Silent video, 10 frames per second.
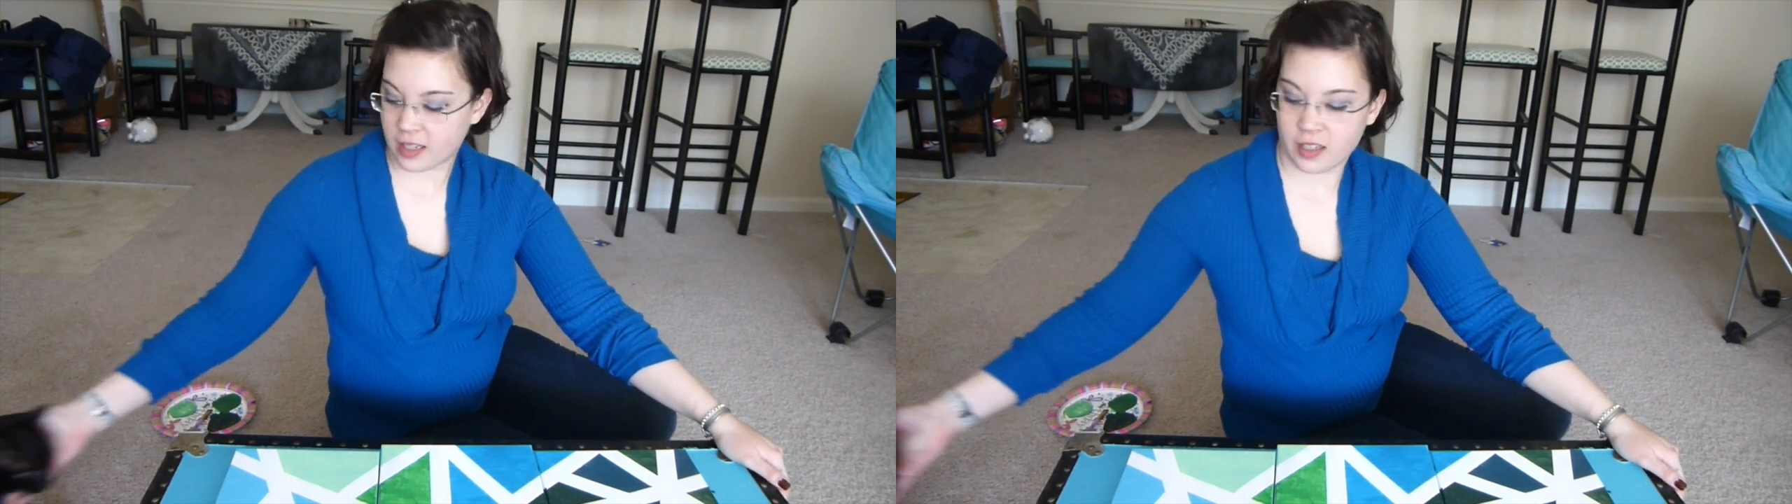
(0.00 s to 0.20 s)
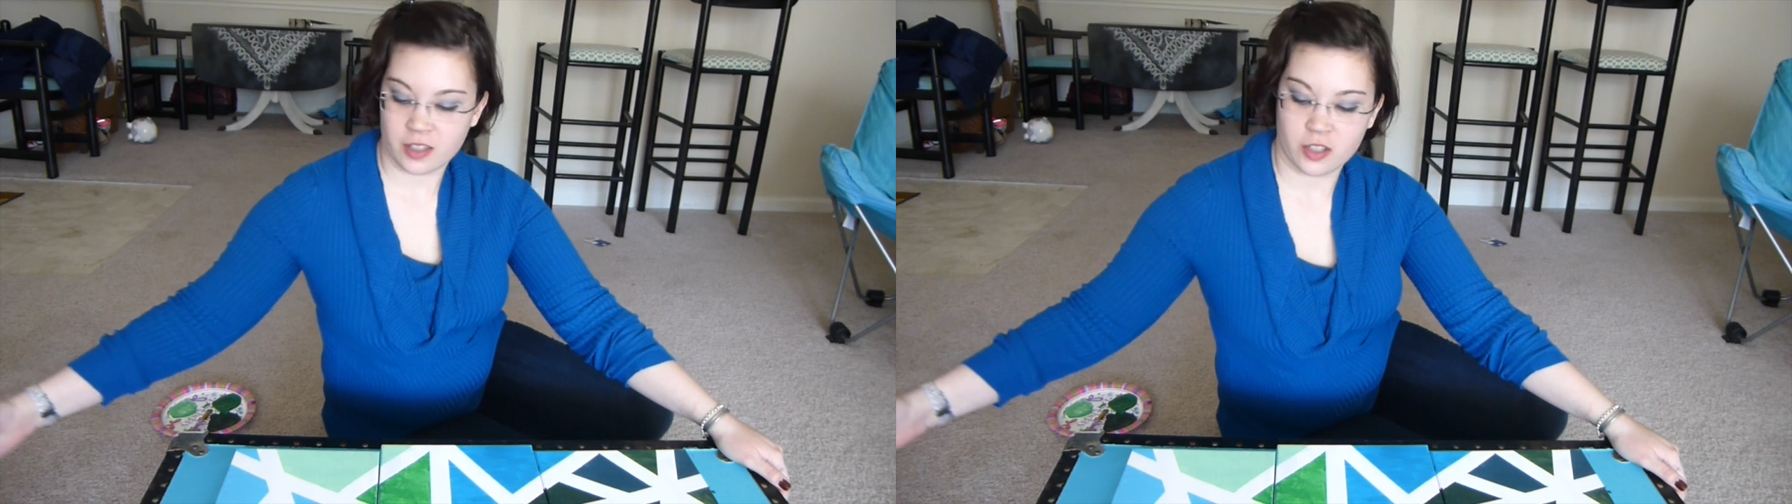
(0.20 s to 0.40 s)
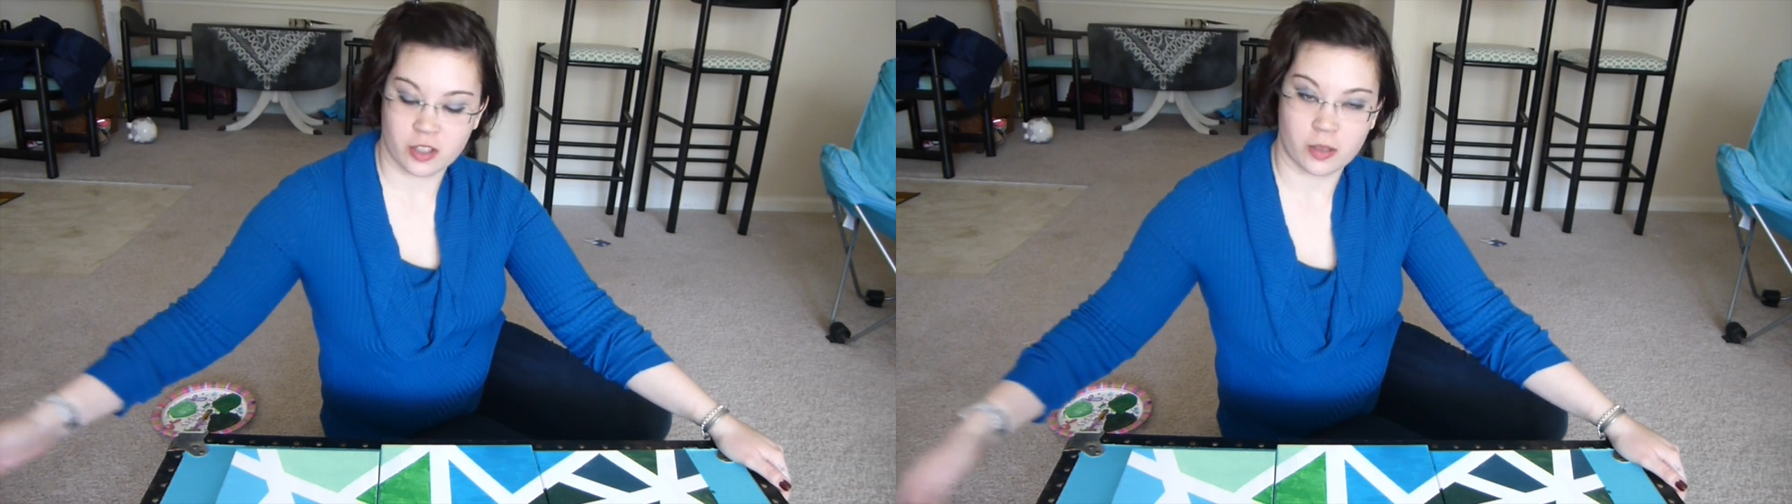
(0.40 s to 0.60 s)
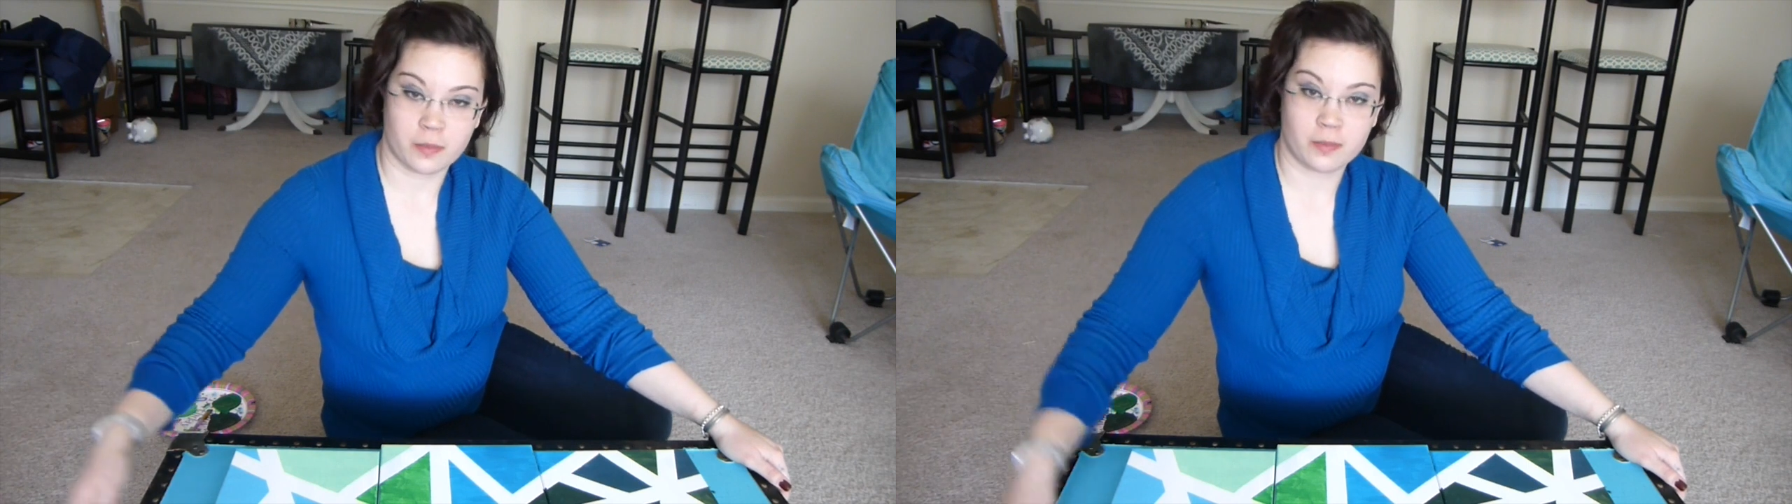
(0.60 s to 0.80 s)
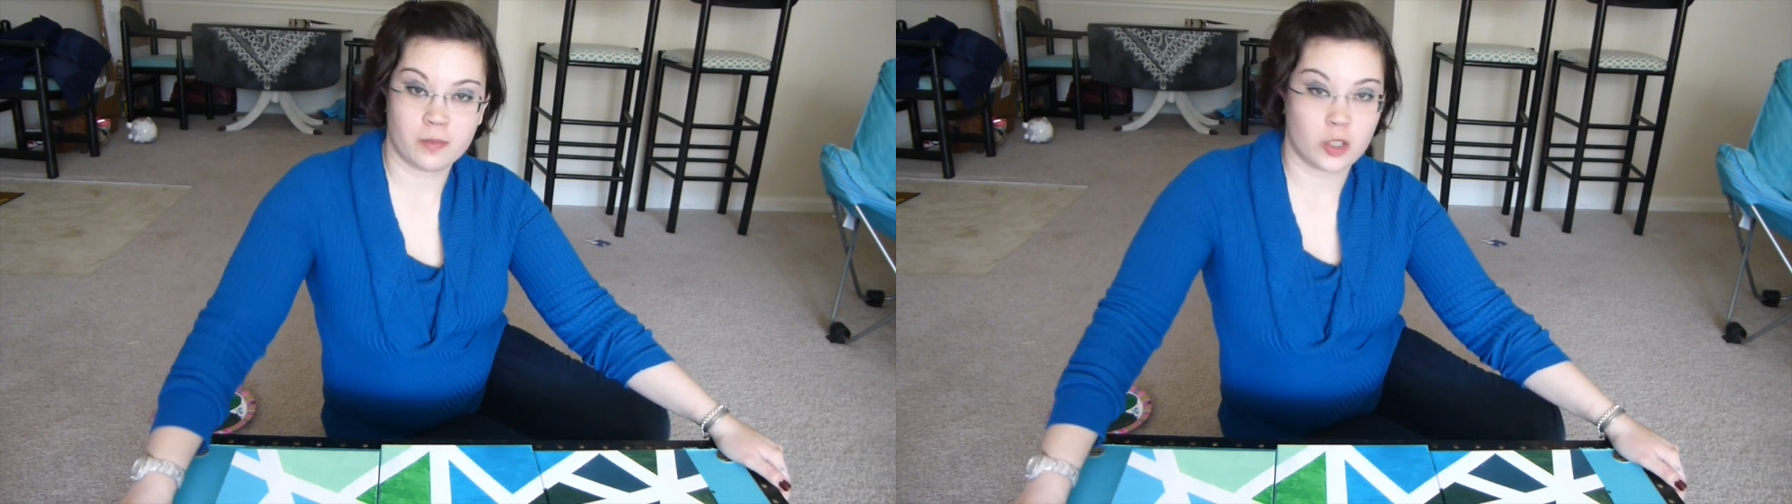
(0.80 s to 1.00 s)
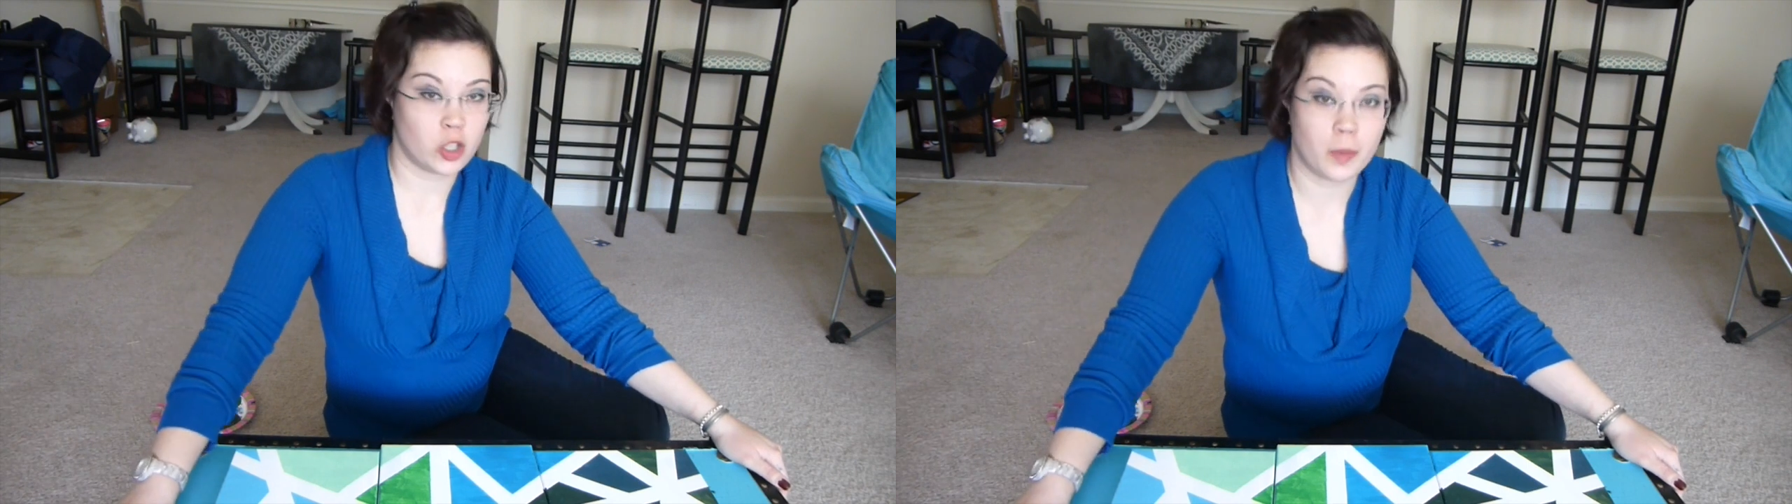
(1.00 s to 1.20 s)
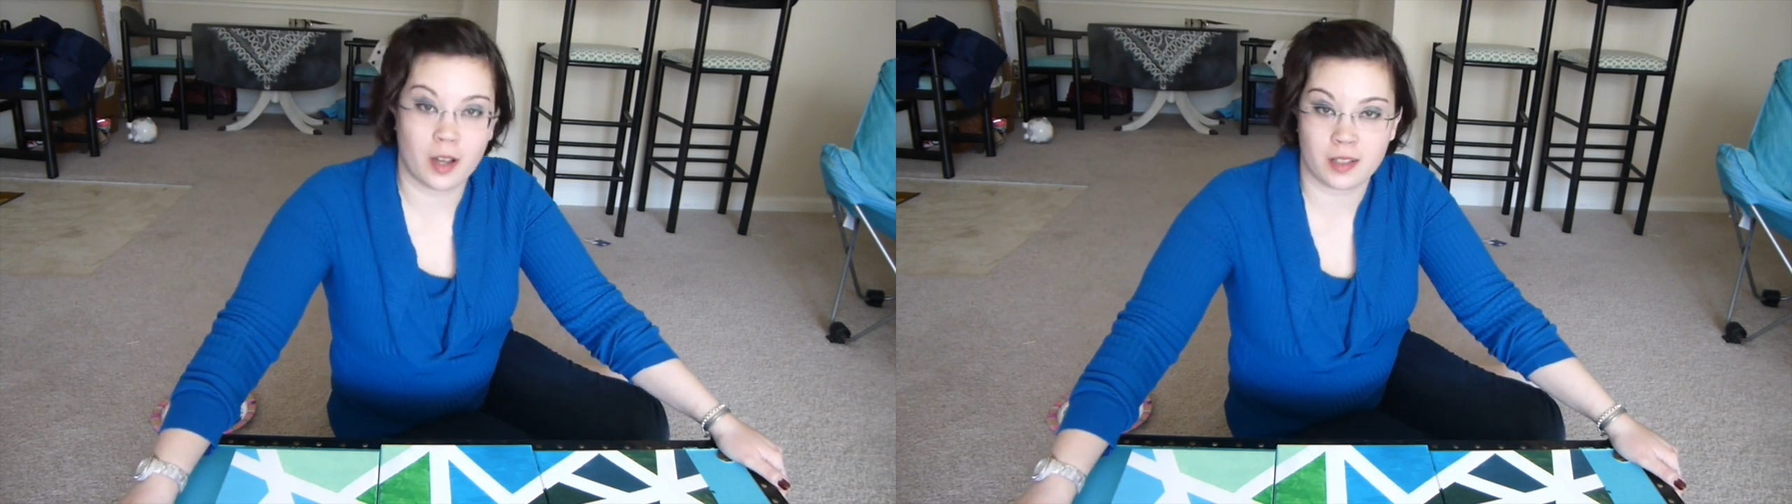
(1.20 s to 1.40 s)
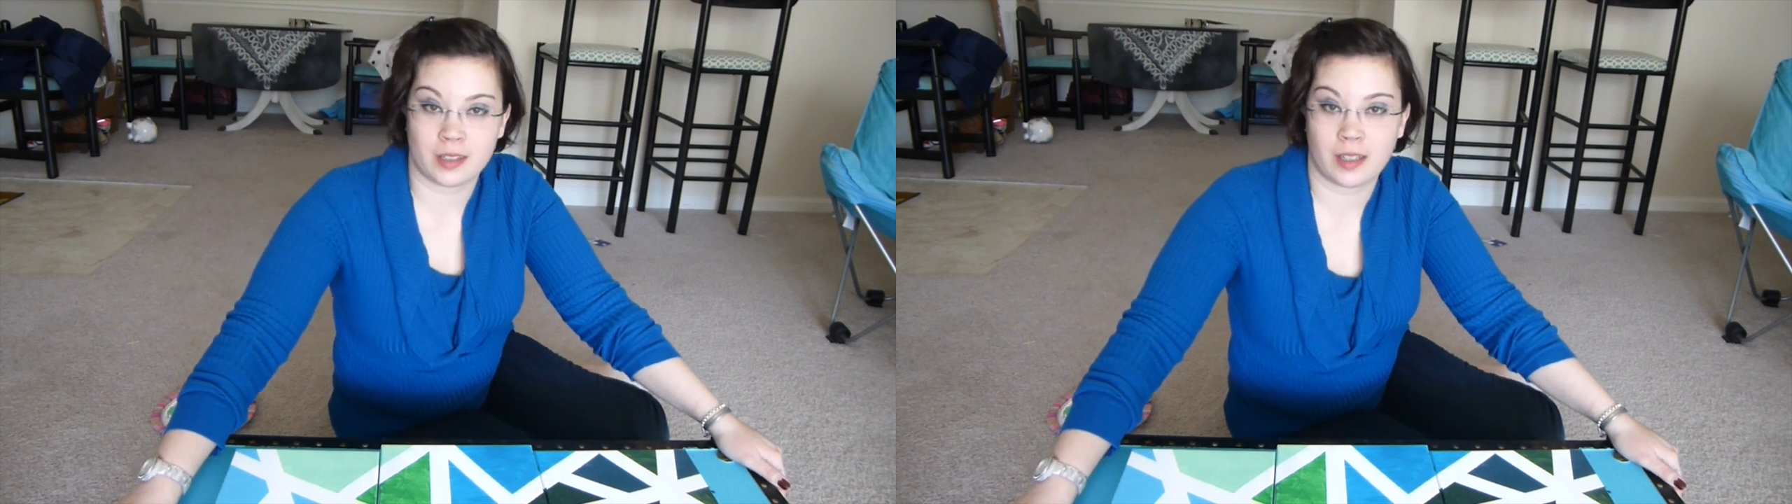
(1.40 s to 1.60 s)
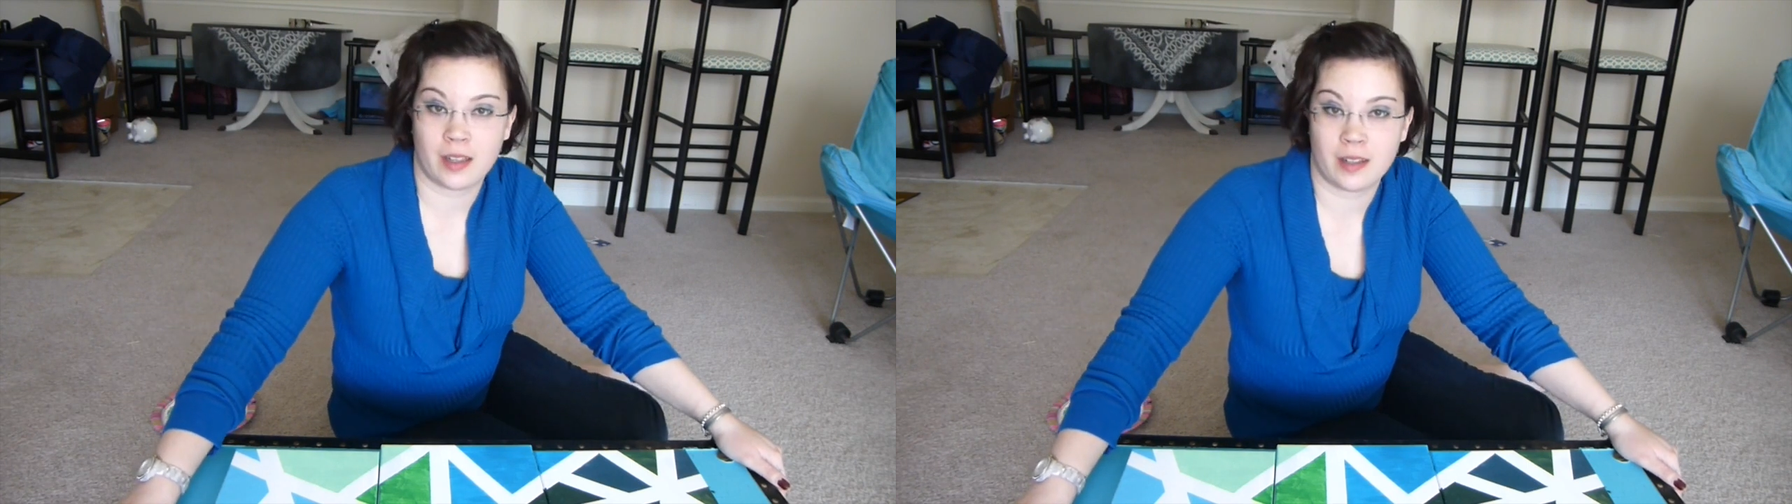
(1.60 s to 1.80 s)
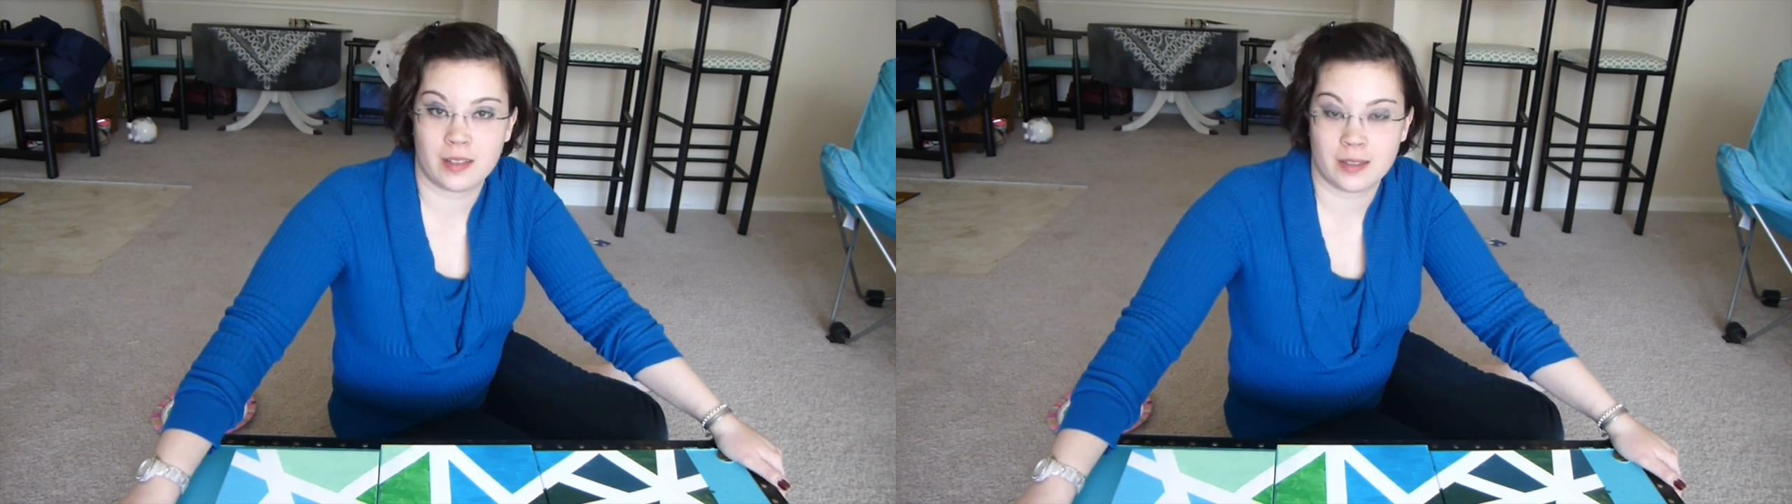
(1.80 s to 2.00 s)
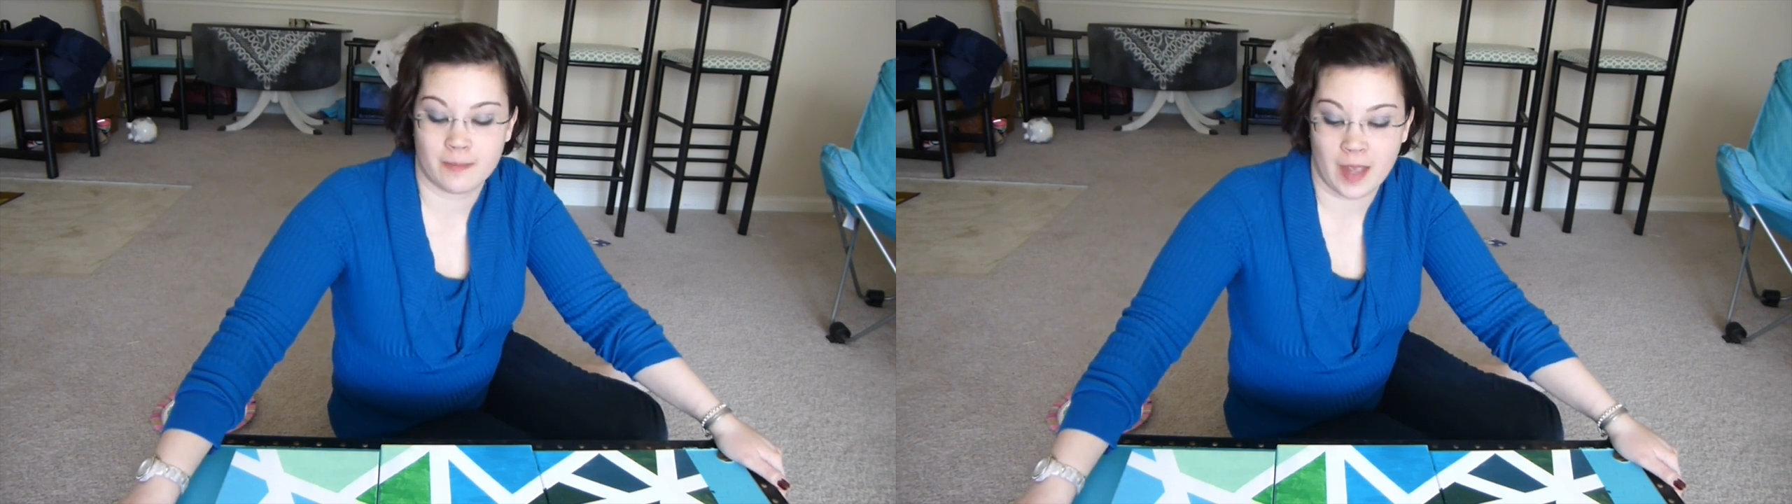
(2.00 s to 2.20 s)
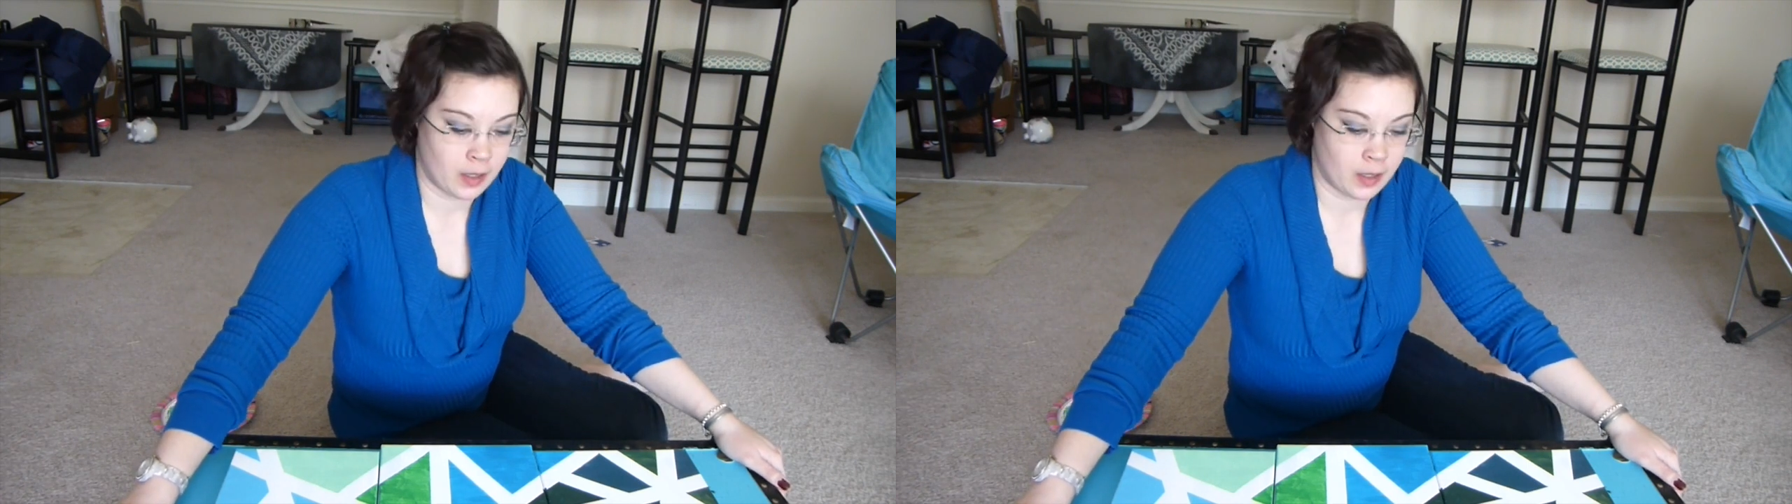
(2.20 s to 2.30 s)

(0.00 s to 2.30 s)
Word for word: is some shoebox lids.